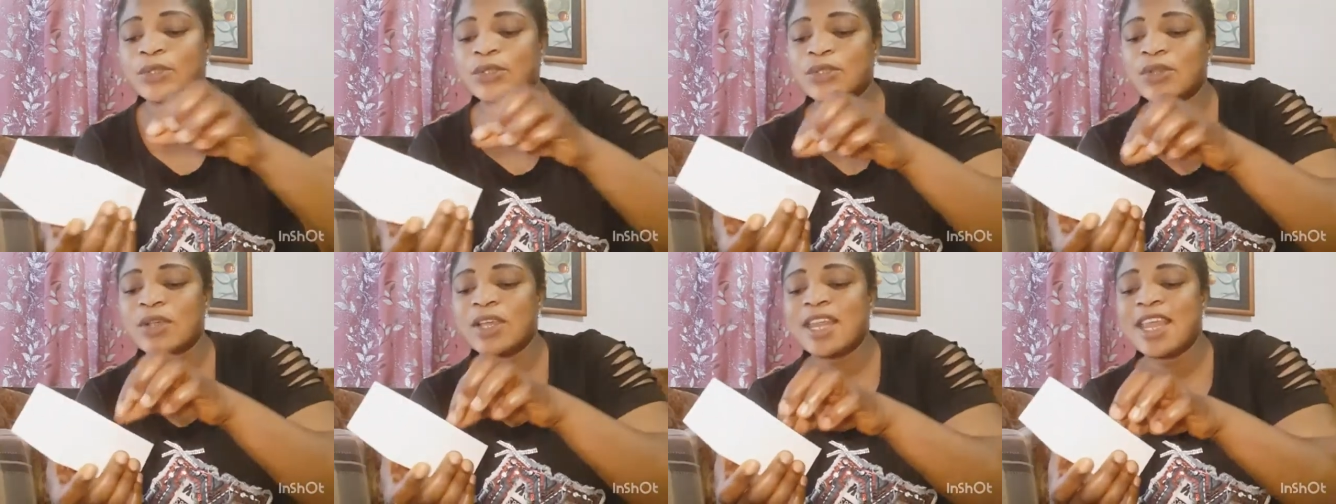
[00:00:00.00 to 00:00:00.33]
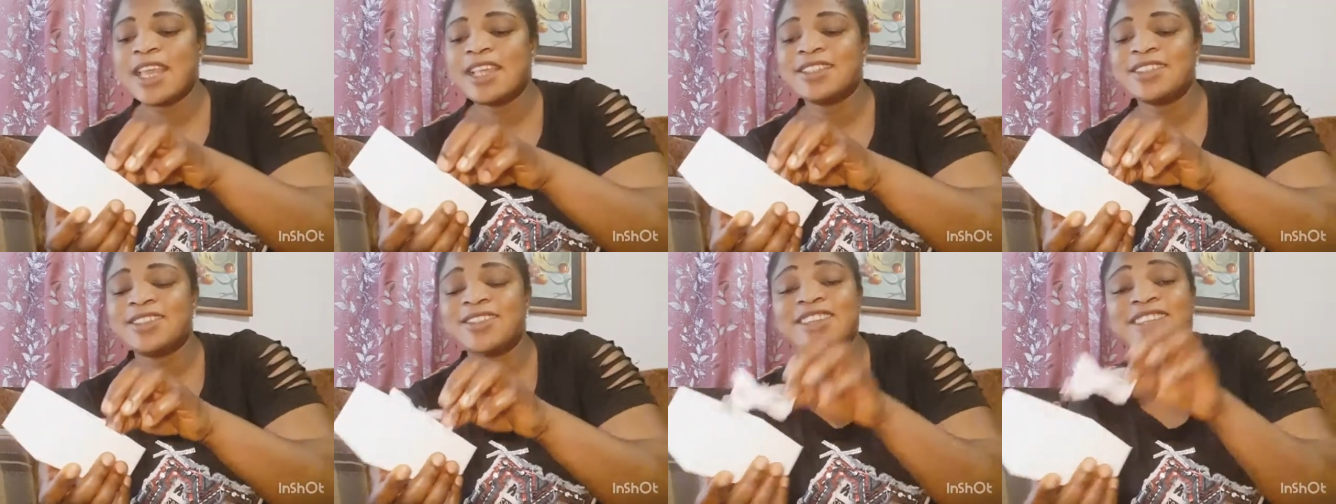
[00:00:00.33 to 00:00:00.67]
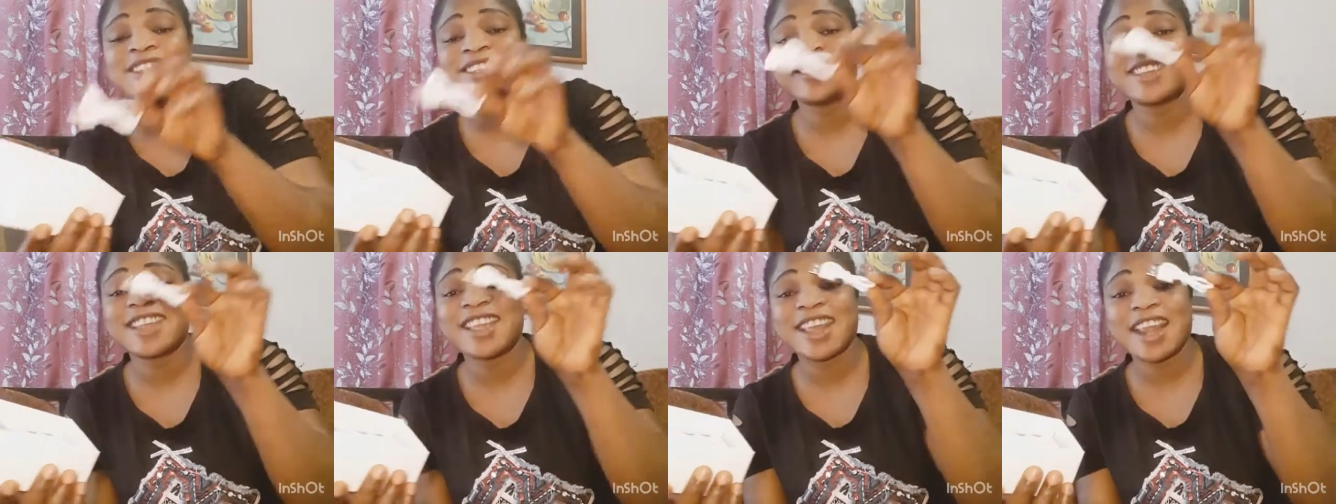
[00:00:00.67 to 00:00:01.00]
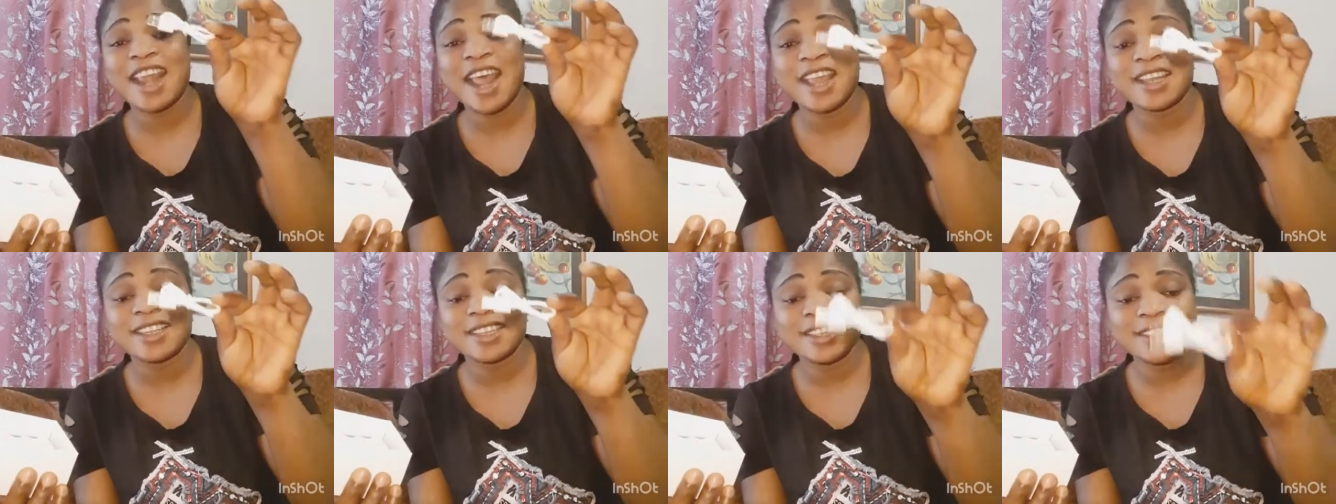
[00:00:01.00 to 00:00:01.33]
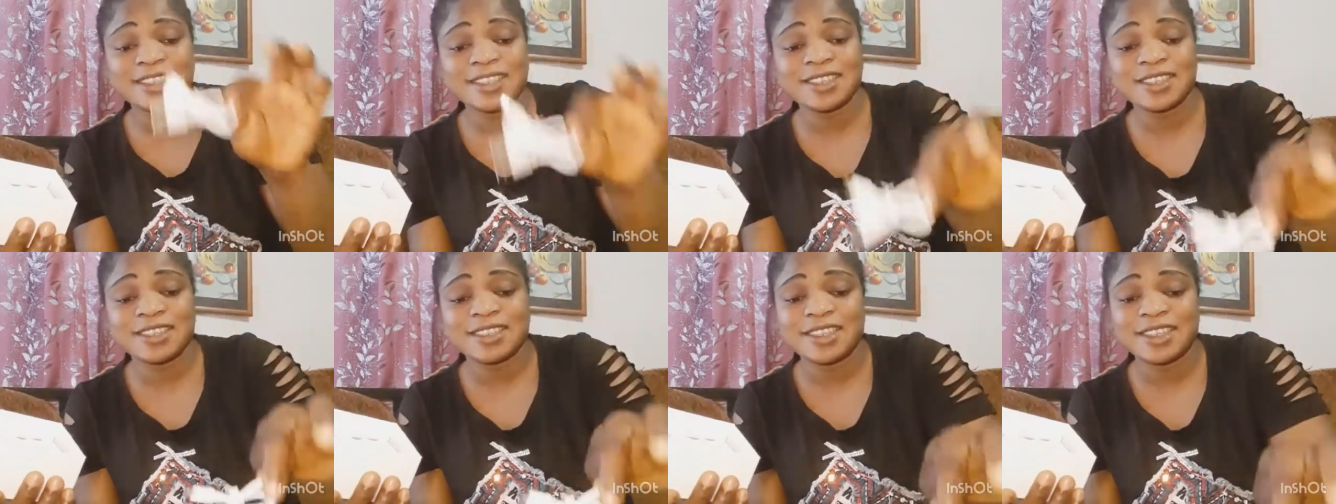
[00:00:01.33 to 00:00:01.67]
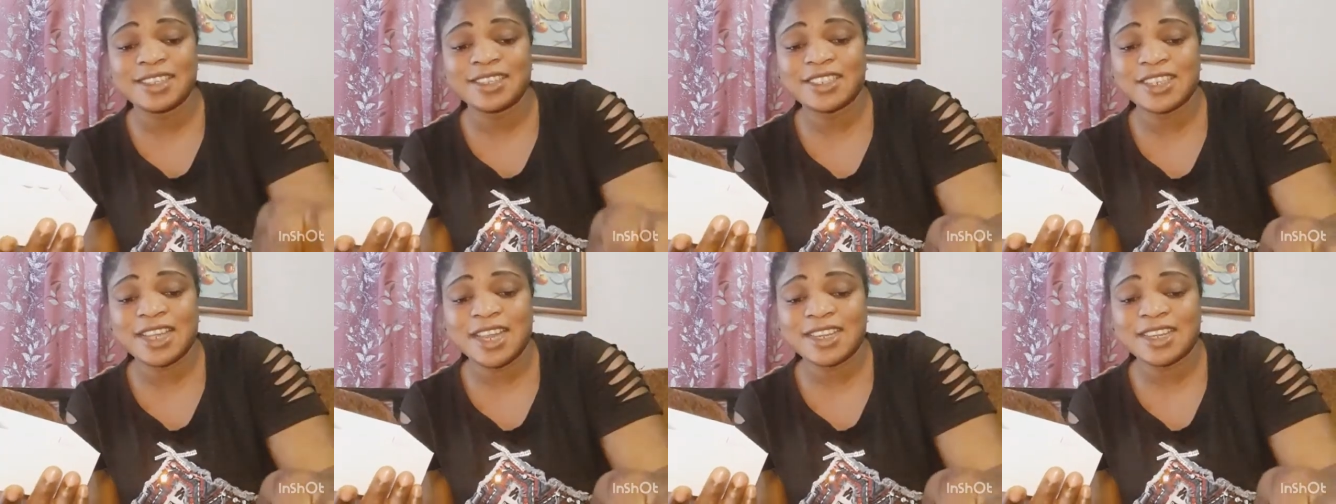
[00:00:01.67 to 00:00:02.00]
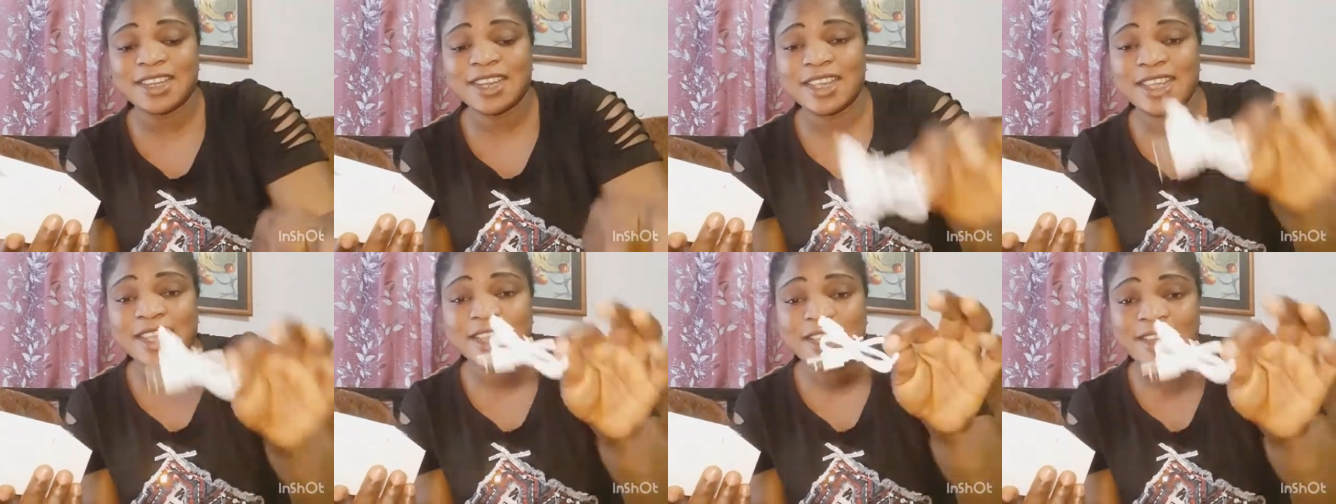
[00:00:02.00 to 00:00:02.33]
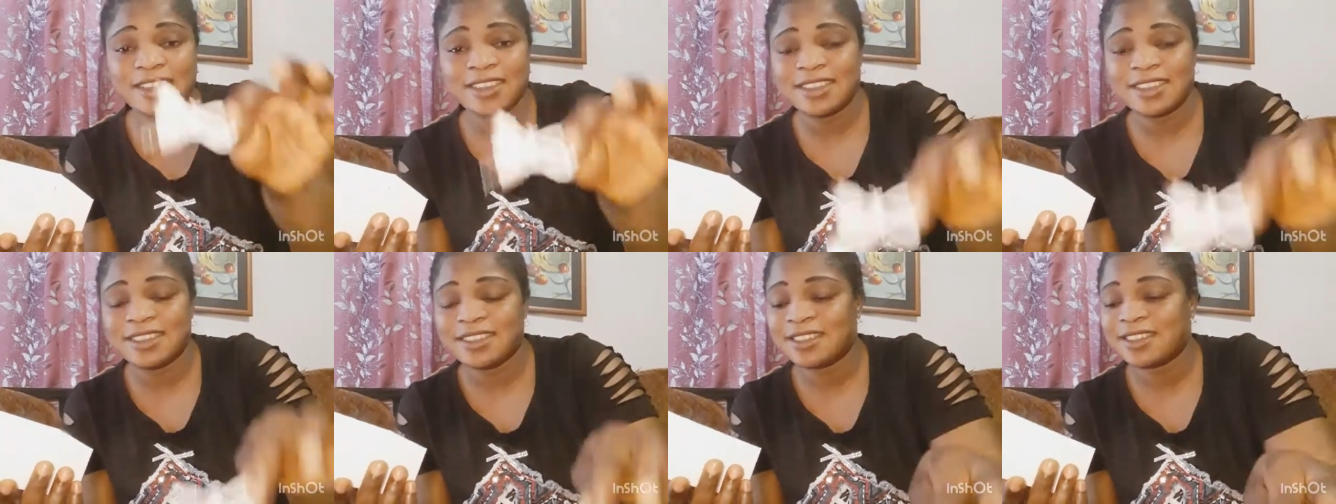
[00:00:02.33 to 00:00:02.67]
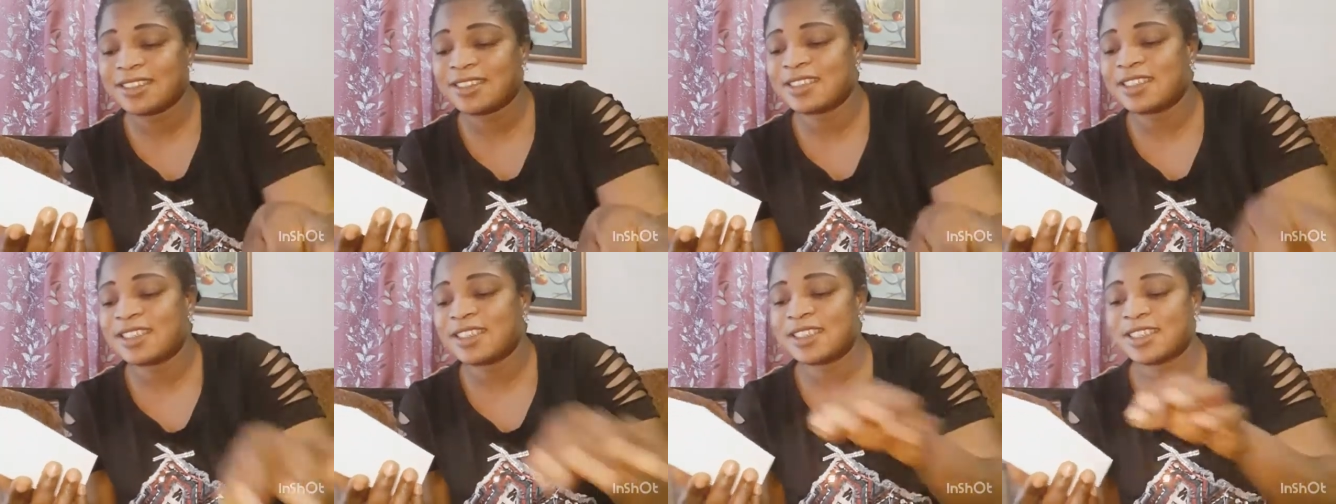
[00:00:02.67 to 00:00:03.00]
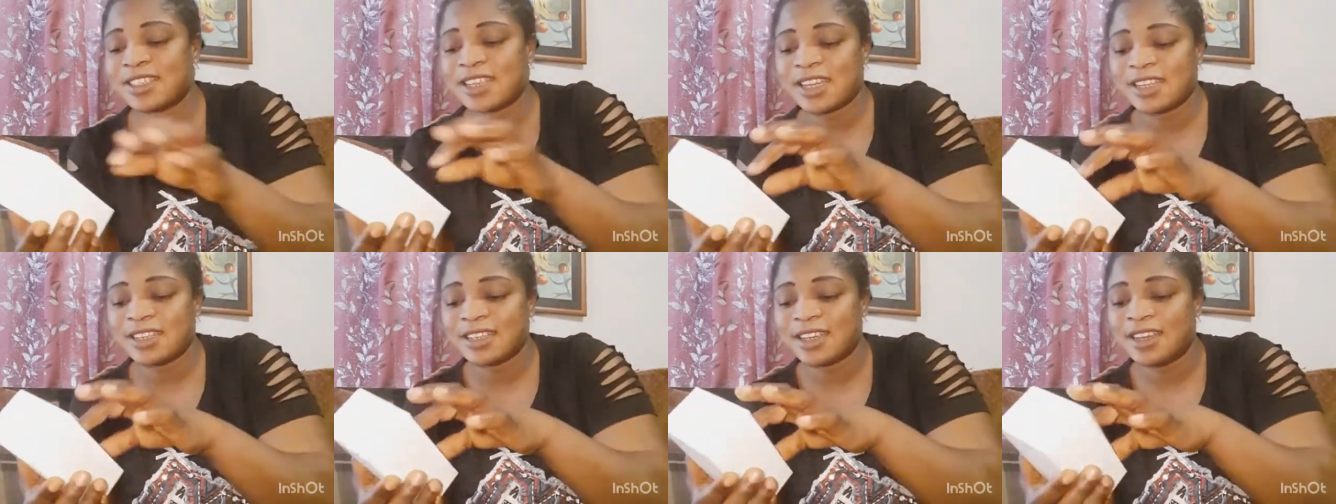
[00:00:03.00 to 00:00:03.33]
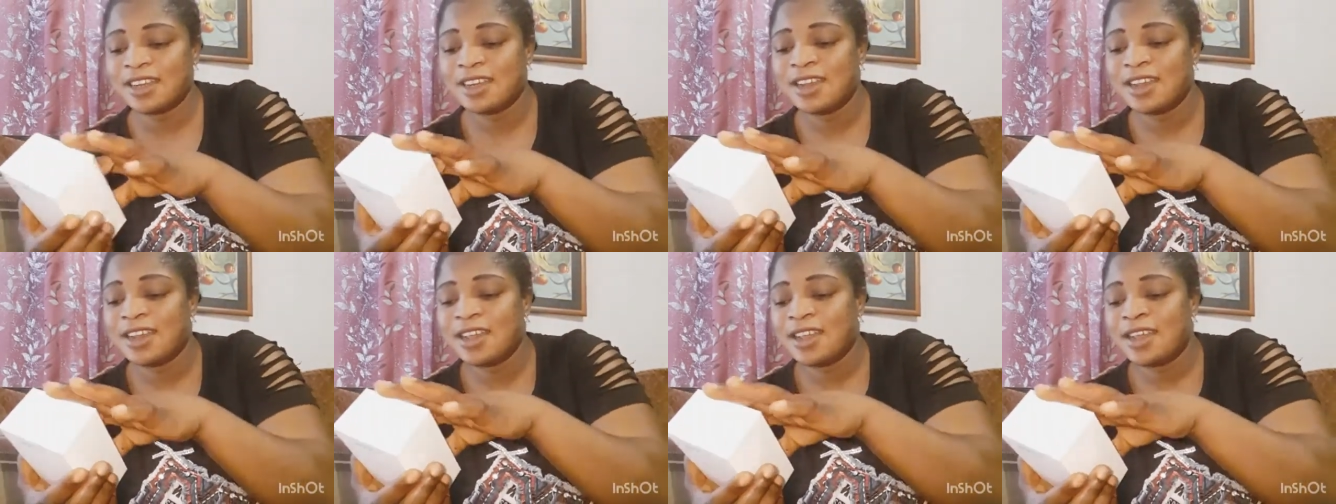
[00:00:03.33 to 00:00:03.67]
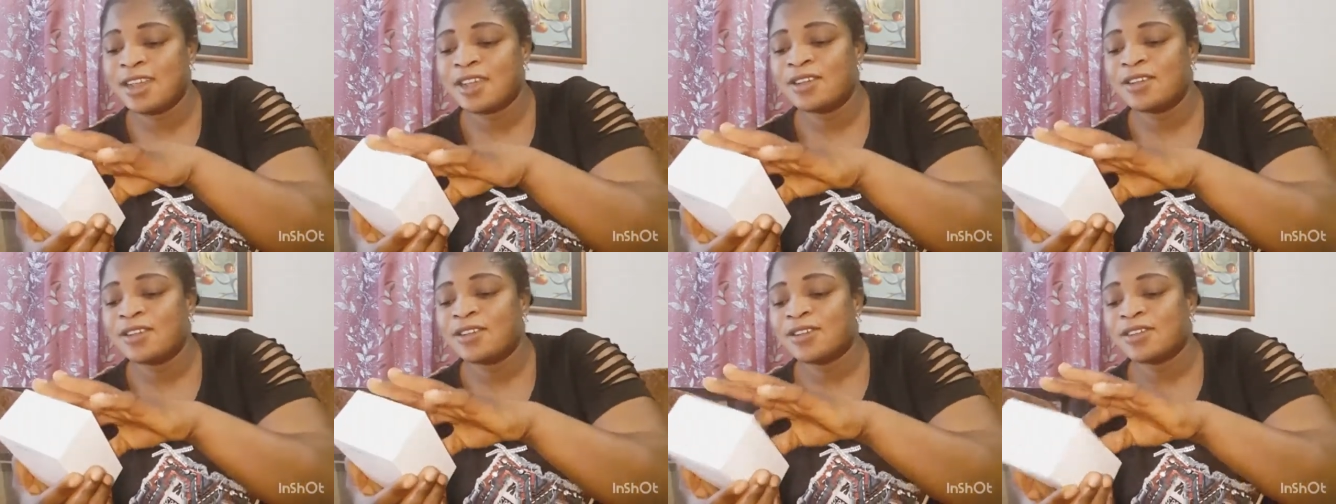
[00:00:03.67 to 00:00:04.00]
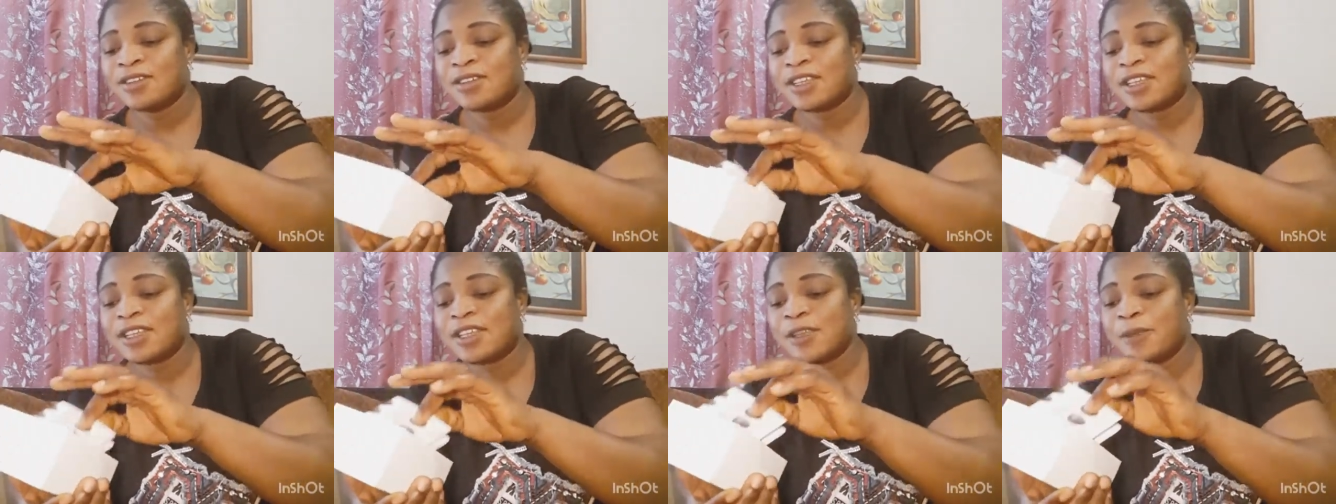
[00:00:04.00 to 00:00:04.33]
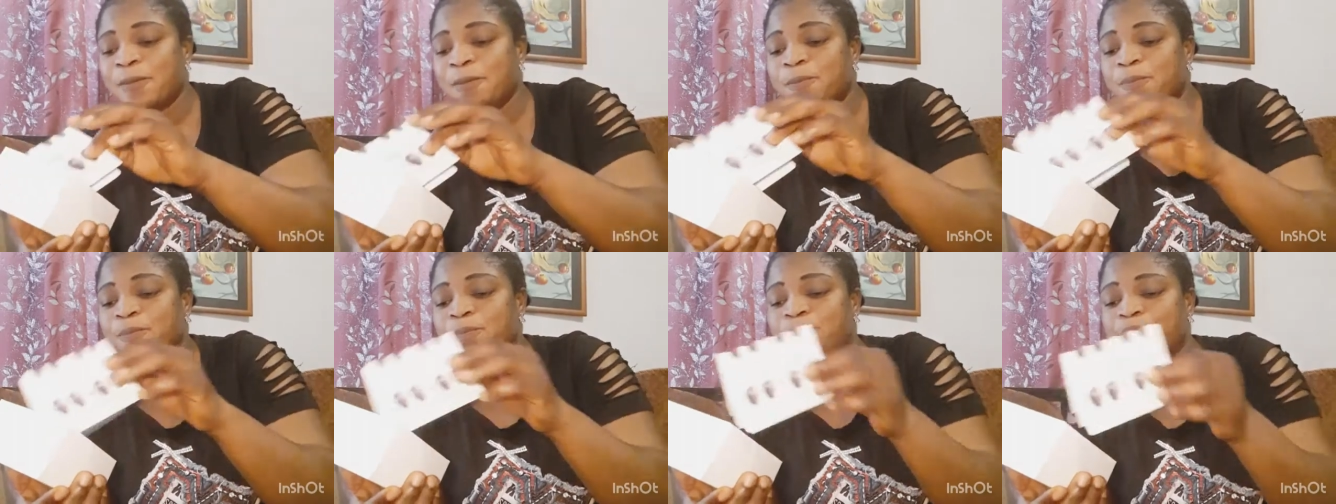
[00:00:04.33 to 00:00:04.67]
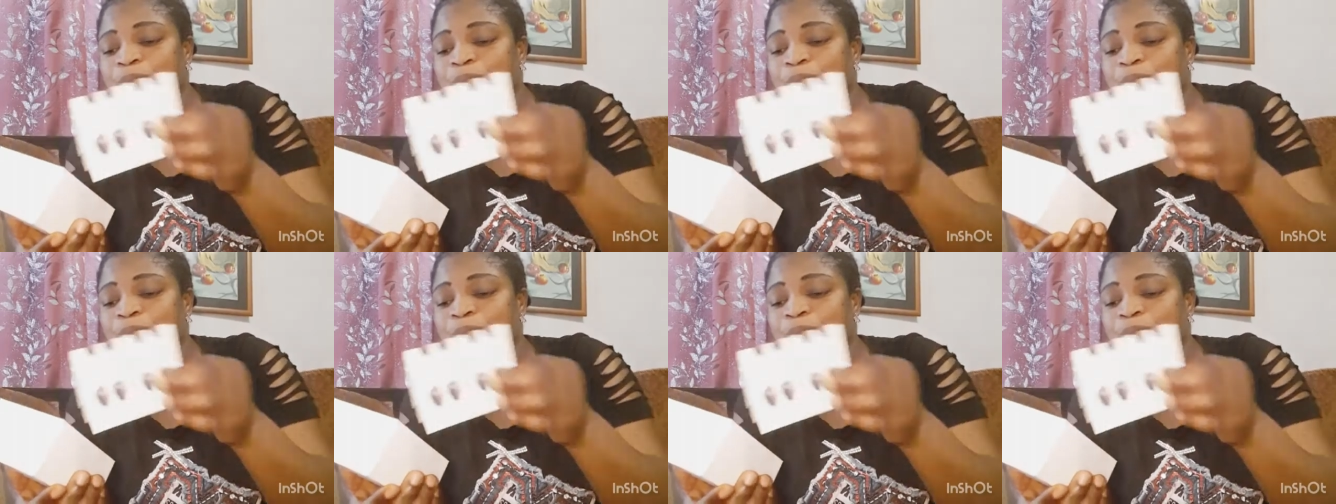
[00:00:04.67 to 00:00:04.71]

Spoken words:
So let's do it together. I think this is the charger. Yeah, this is the charger. Okay,